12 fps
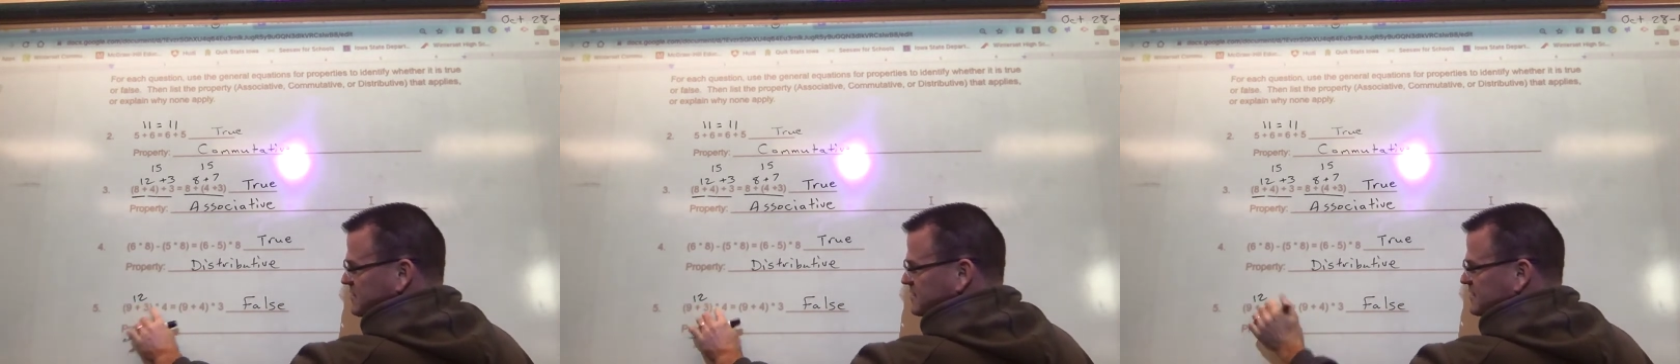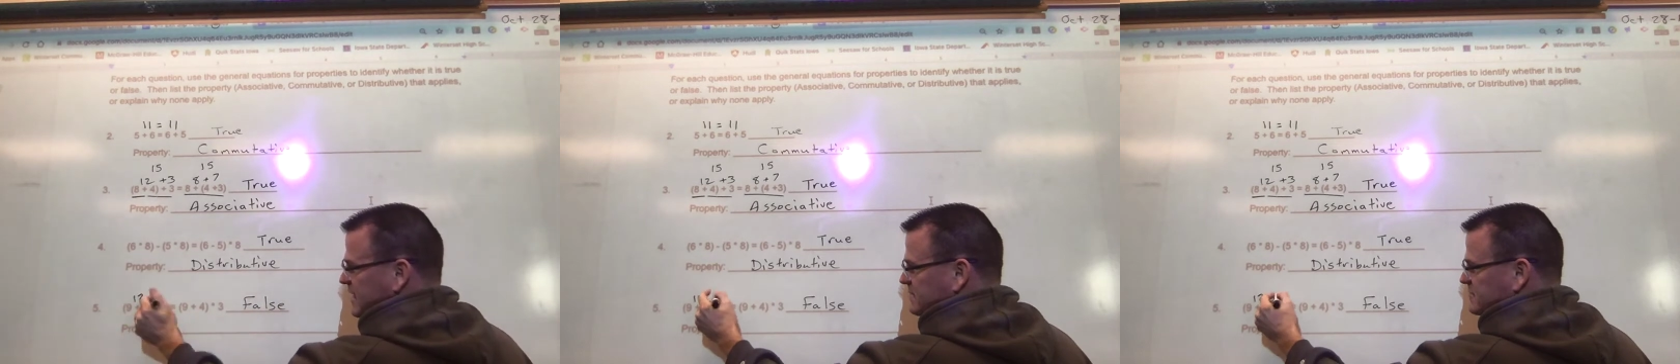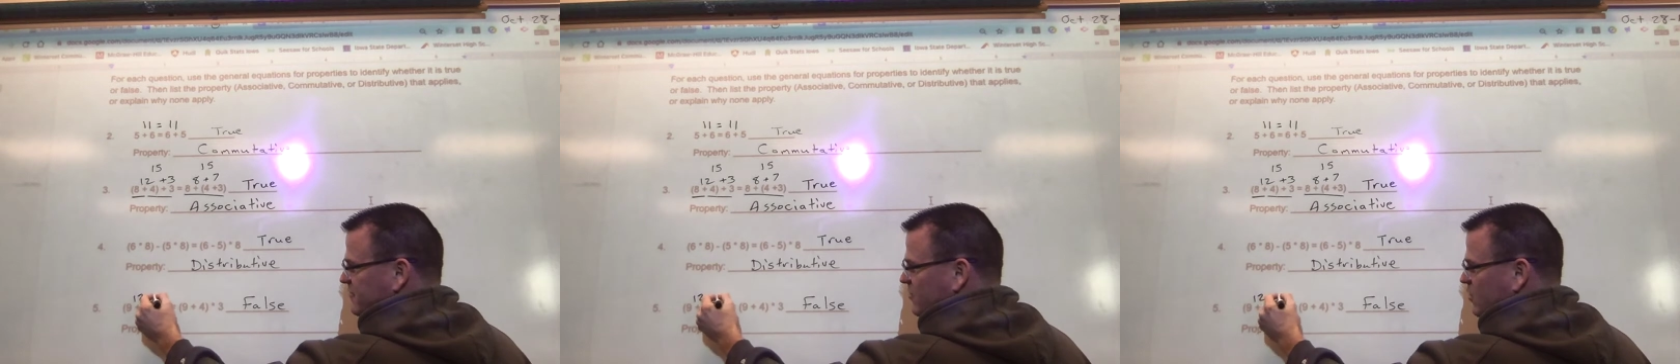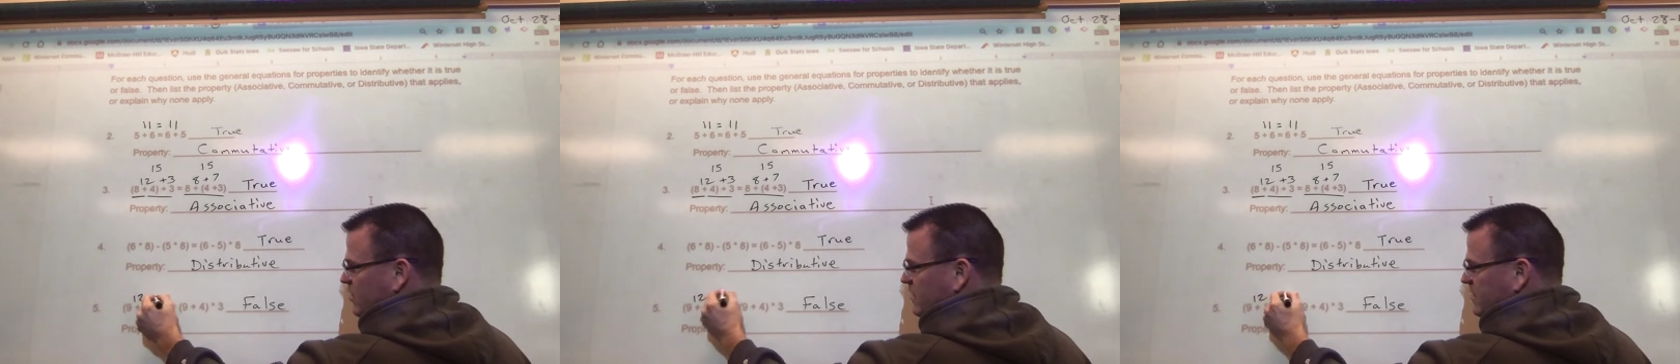times
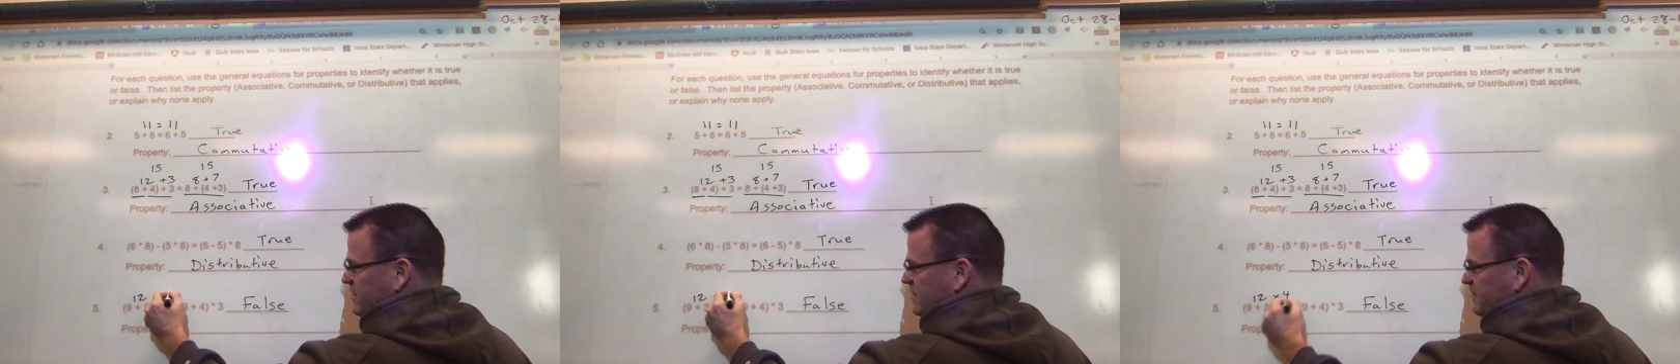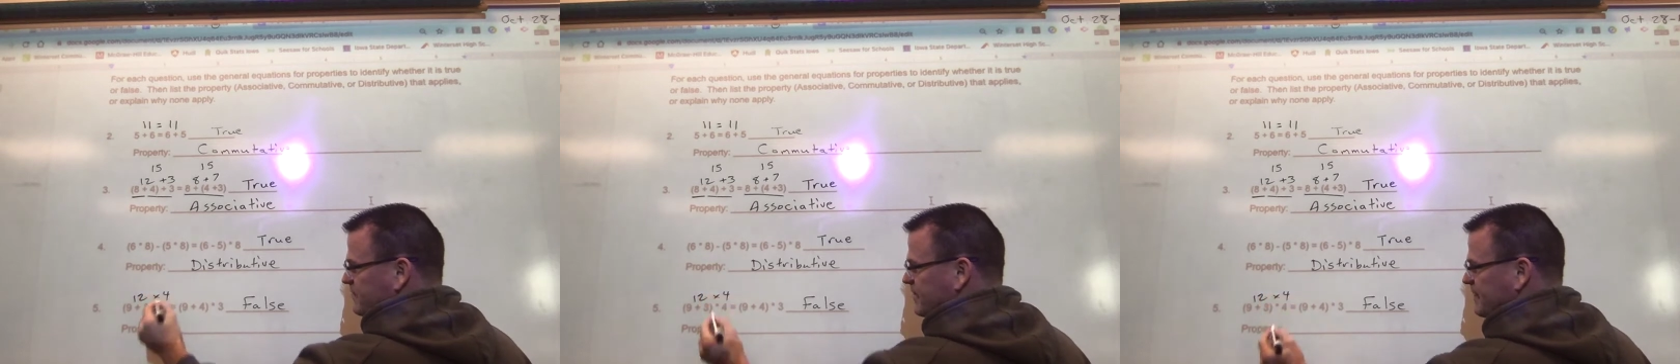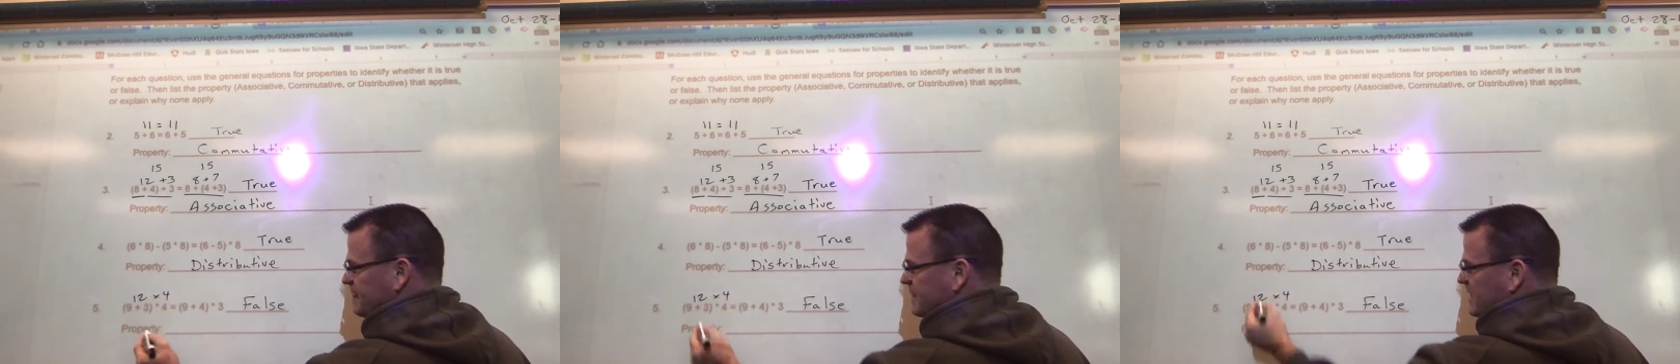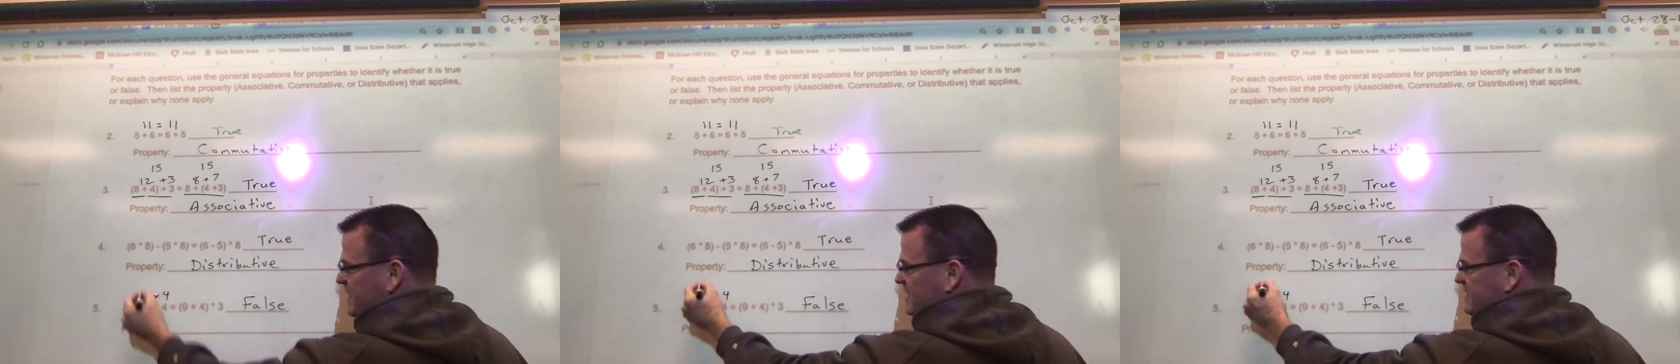4.
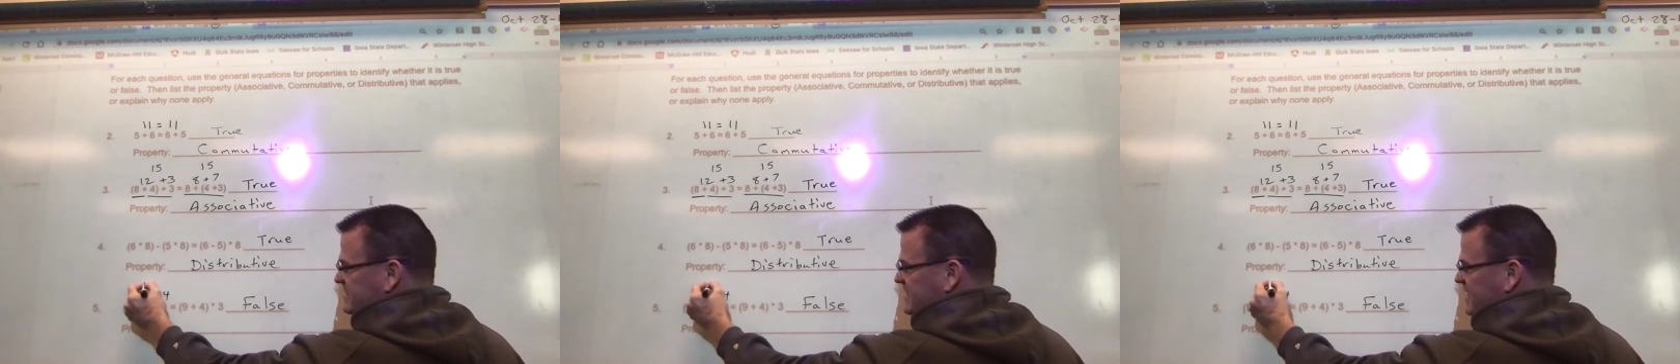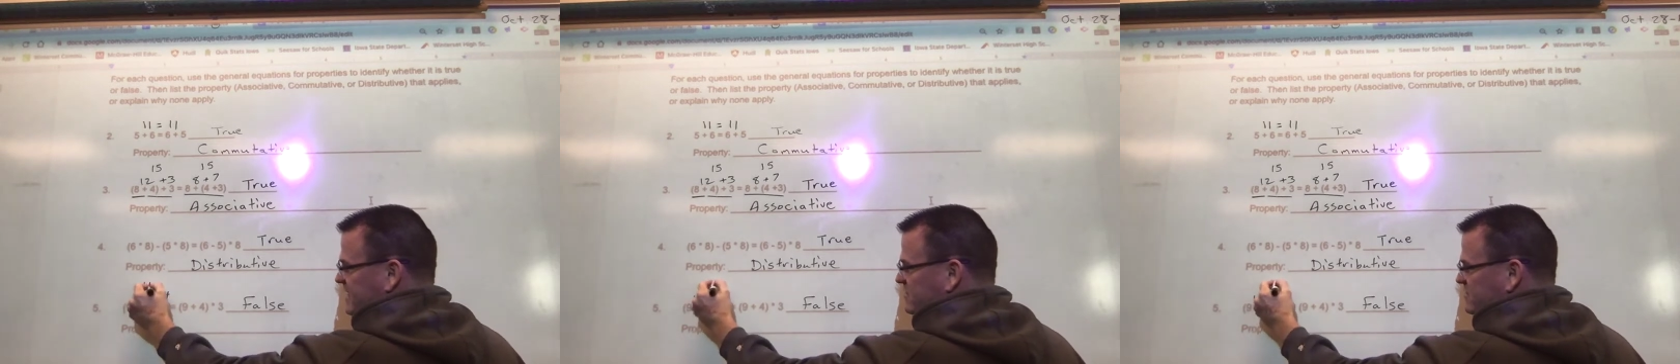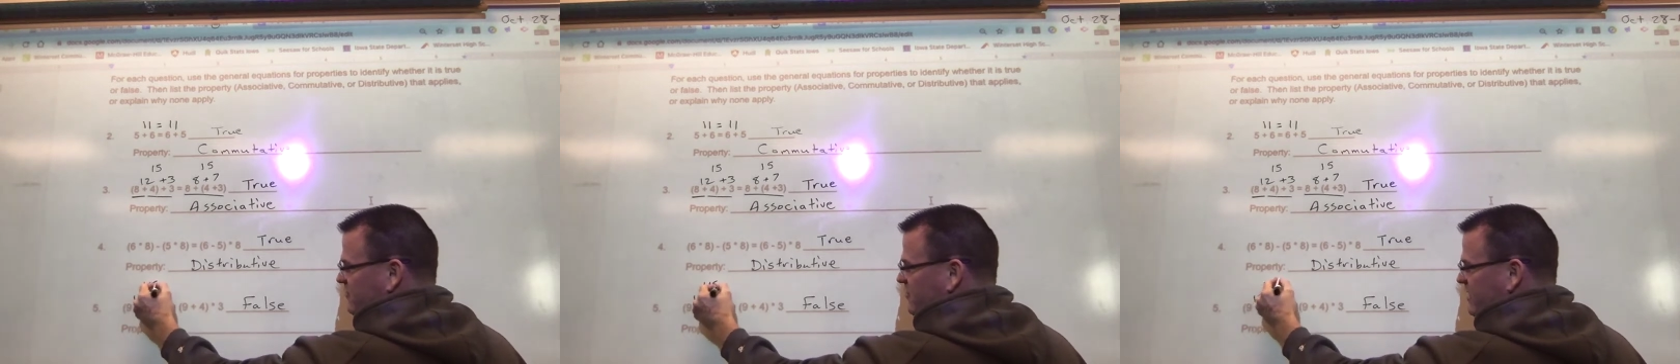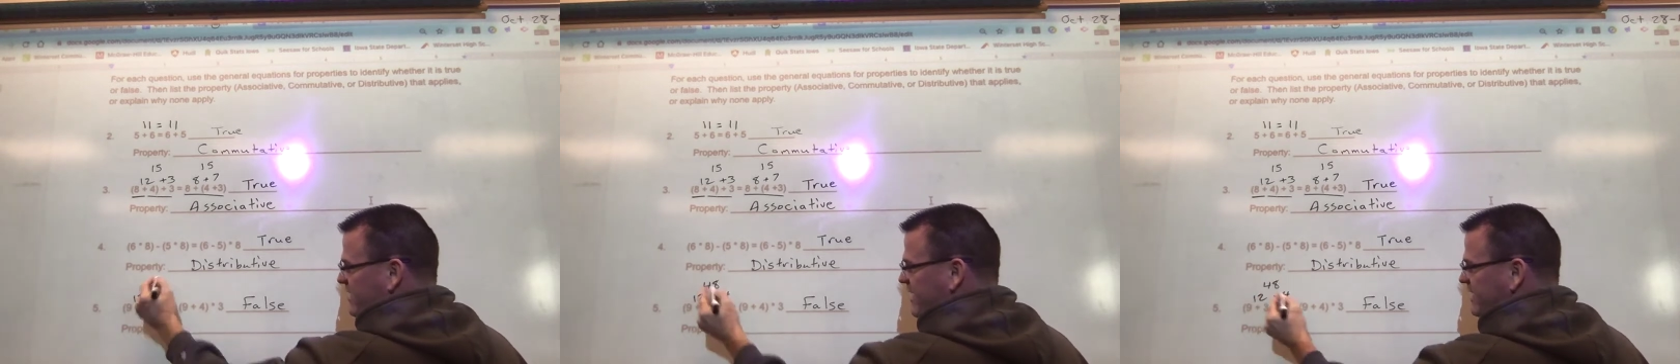This side equals
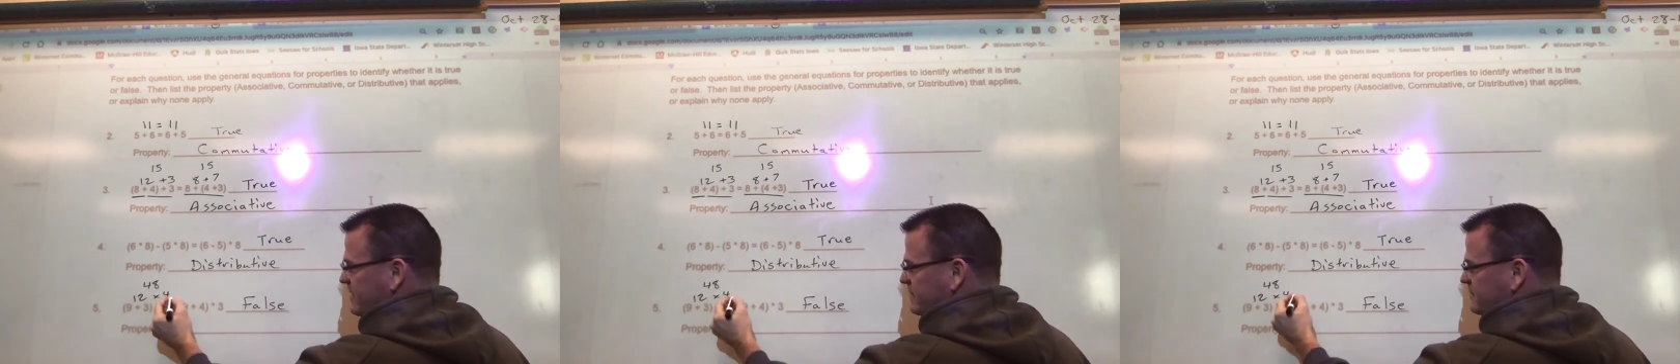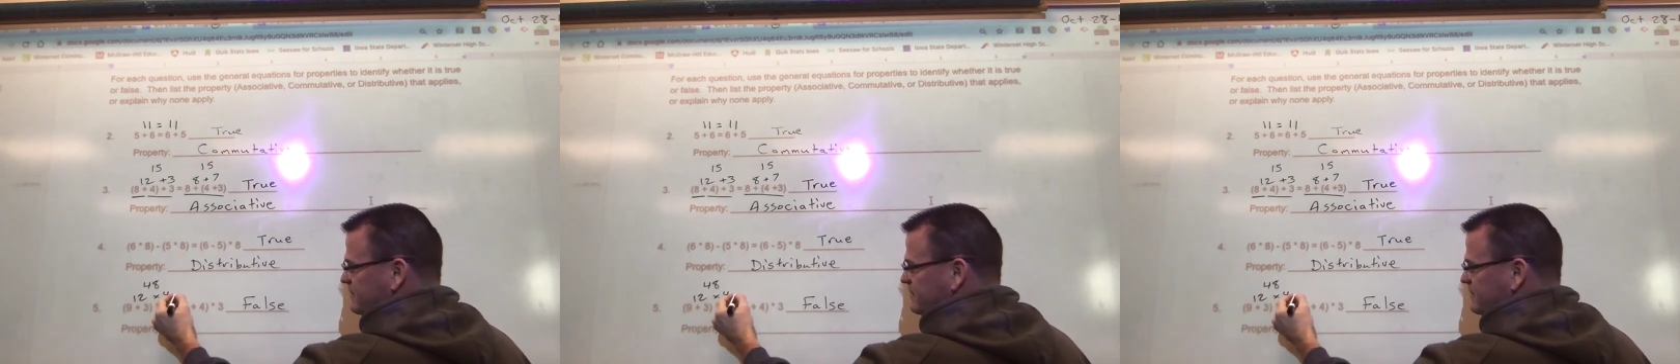48.